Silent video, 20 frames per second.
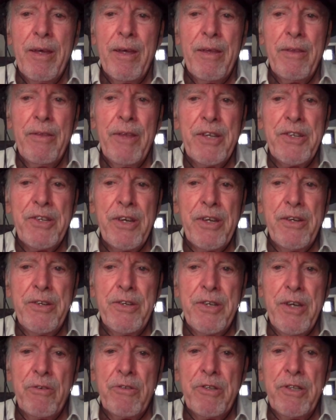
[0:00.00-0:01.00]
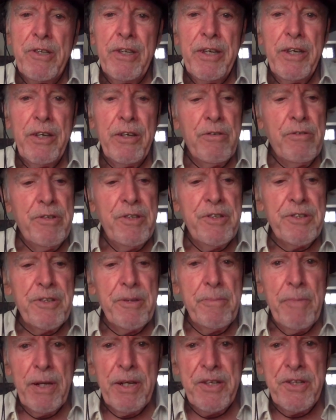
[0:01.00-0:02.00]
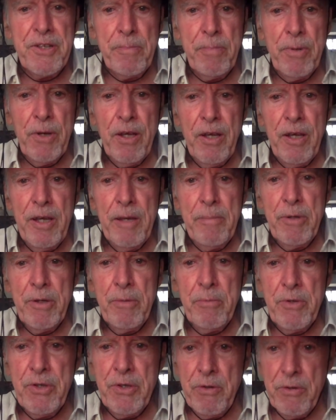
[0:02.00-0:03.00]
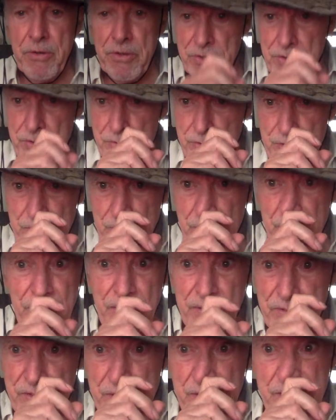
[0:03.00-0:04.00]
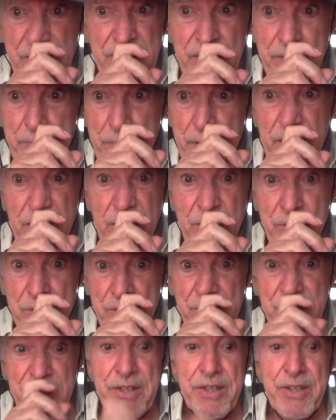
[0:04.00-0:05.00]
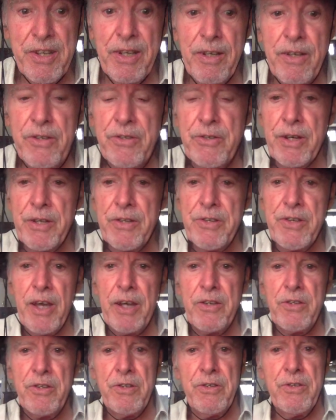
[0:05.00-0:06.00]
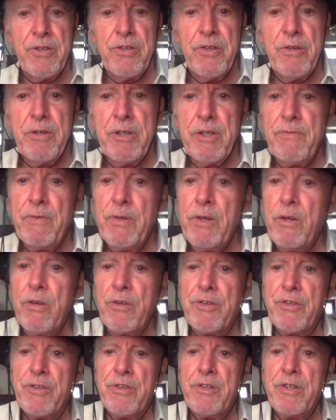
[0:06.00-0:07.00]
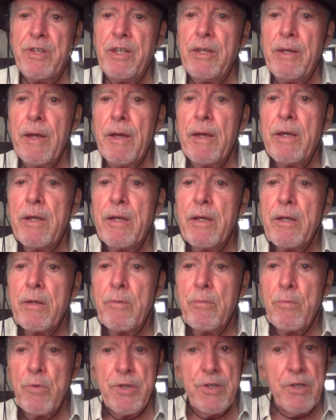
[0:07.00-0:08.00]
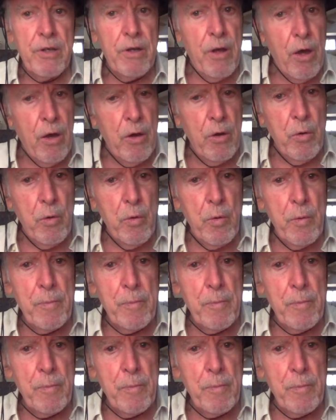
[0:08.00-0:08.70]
That's undoubtedly increased the money supply, but it was used as reserves instead of being used in daily transactions, so its velocity was low.